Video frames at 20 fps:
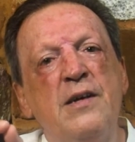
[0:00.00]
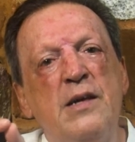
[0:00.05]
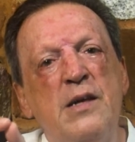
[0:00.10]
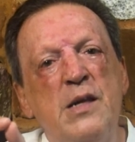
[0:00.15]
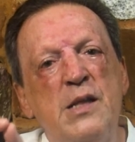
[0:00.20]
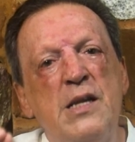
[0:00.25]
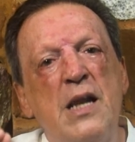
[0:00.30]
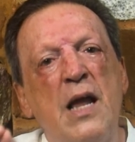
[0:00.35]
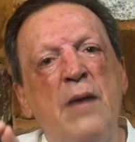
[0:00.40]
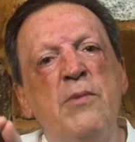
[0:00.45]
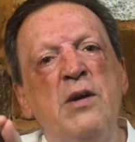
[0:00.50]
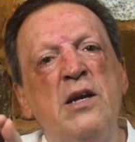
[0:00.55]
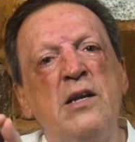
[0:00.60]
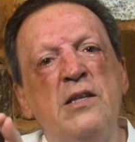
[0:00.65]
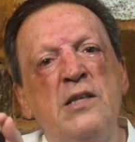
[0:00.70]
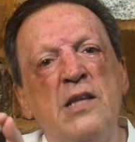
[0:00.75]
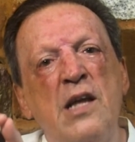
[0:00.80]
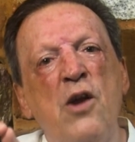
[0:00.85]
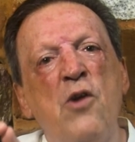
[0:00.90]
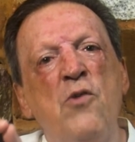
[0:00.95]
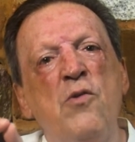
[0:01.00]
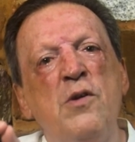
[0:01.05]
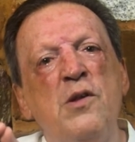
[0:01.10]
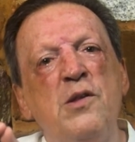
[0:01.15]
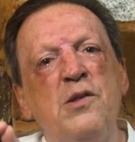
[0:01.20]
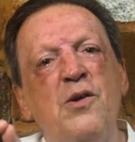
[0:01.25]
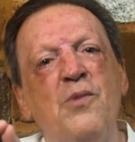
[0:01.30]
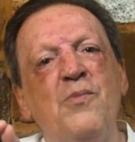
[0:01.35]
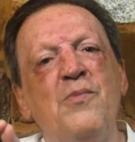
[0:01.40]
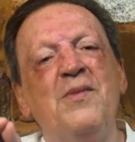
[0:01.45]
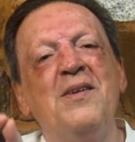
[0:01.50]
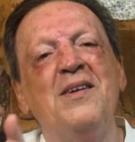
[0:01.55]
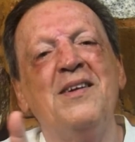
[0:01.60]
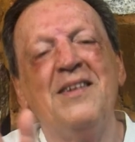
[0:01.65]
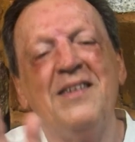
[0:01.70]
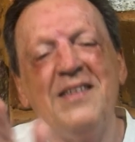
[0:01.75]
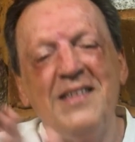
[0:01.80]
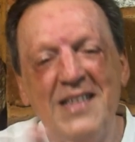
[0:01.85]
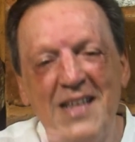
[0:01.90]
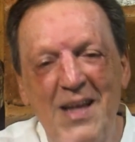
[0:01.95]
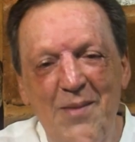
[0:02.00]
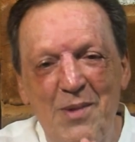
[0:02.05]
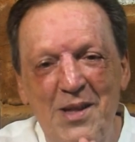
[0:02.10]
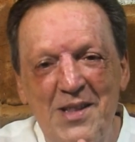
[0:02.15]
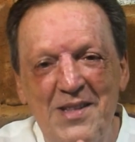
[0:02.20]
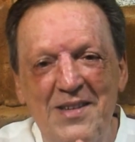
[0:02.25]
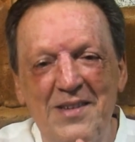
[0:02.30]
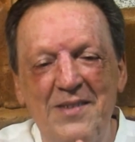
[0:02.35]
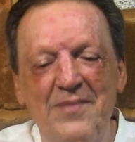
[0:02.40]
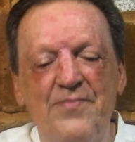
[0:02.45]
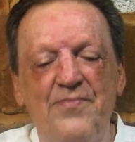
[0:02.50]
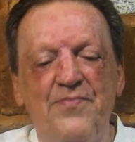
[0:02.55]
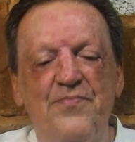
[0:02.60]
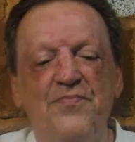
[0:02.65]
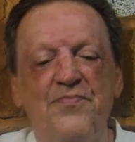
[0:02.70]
Islamic terrorism. Namaste.